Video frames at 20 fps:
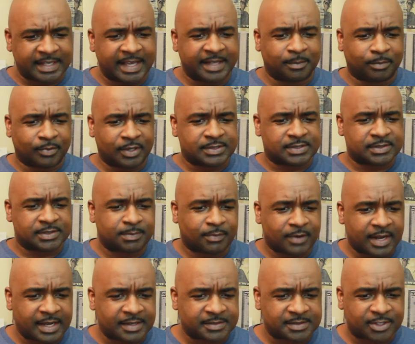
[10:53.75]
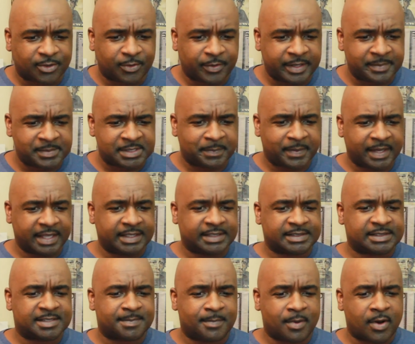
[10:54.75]
Brussels sprouts, cream
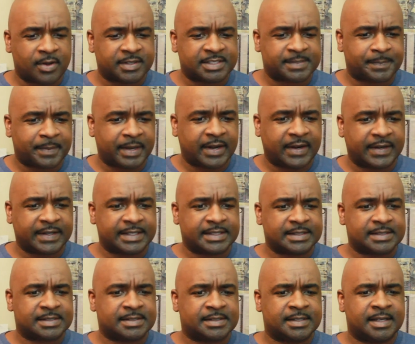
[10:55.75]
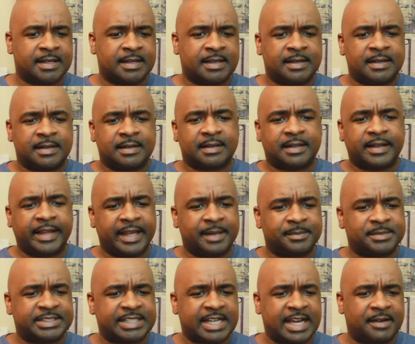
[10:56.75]
spinach, small asparagus,
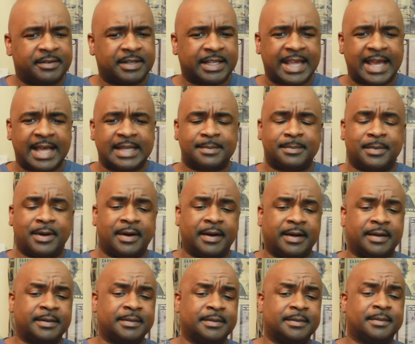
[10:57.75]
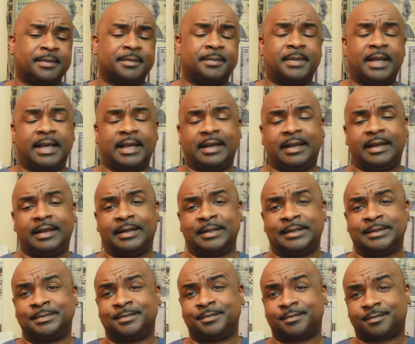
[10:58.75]
clam chowder, calamari,
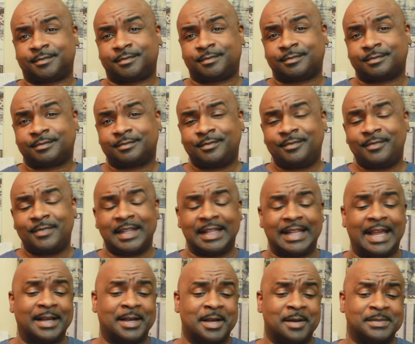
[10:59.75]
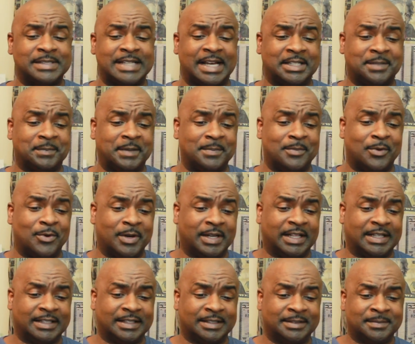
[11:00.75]
man, that comes out to be more
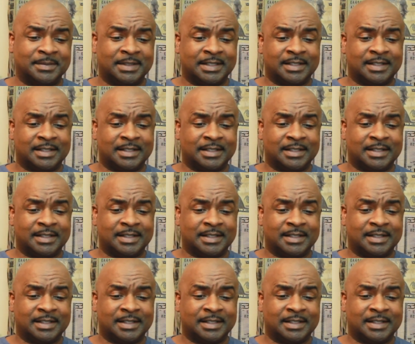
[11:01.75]
than the